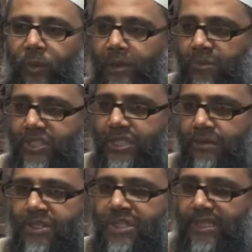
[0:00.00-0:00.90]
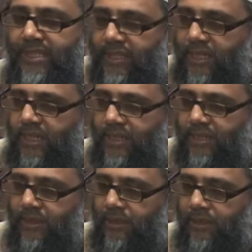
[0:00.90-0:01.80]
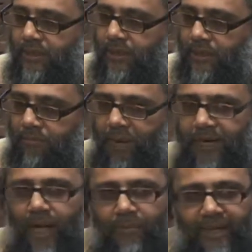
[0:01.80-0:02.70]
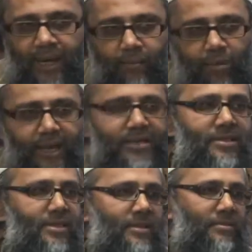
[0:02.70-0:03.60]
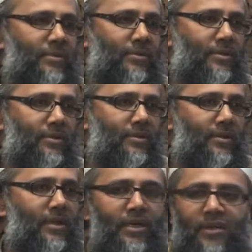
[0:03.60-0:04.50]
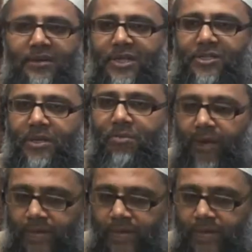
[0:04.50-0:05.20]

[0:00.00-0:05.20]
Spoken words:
We Muslims just need to buck up in our practice a little bit more. Not necessarily